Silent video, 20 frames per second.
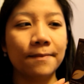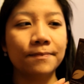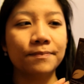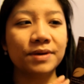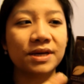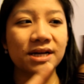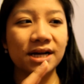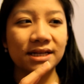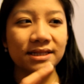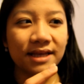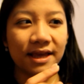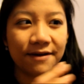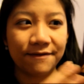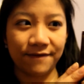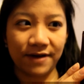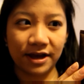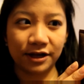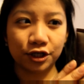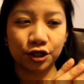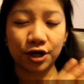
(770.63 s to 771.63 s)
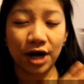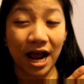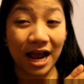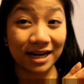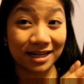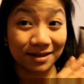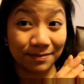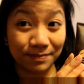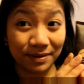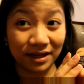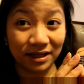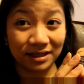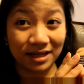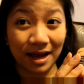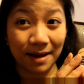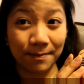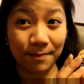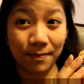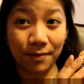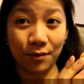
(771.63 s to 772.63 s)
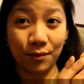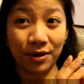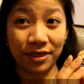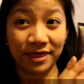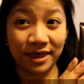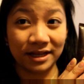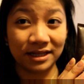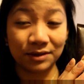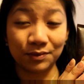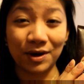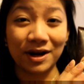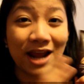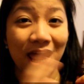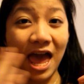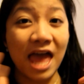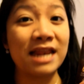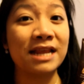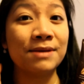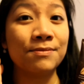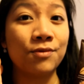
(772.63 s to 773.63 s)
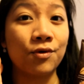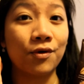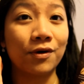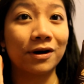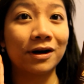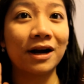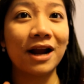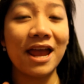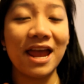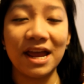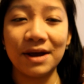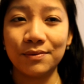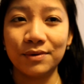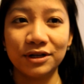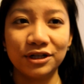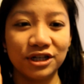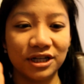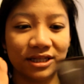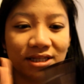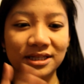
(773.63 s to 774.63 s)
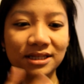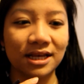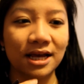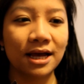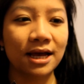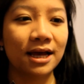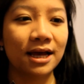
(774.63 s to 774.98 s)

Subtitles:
Because if I try to build up with this one anymore, it would just,